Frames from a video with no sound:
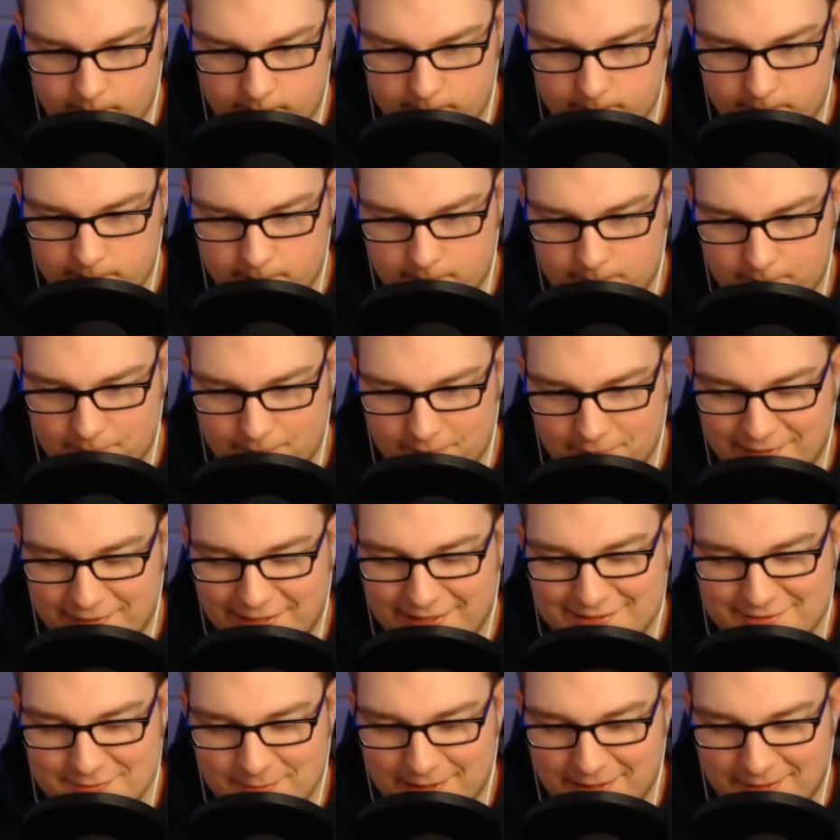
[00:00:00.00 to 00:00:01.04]
doing a show
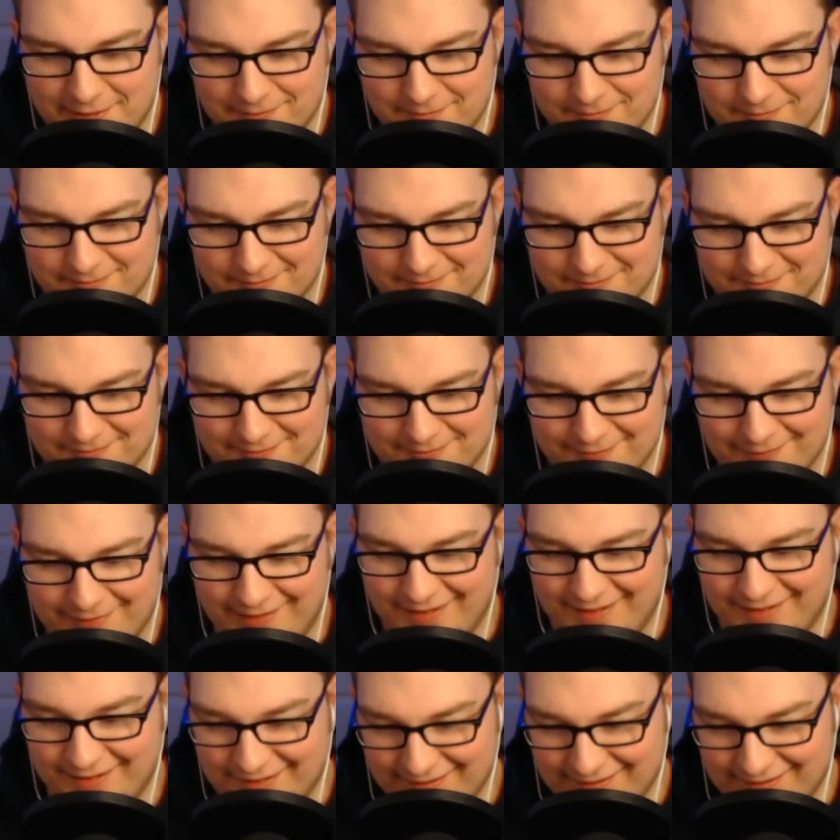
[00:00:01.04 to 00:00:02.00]
almost every single day.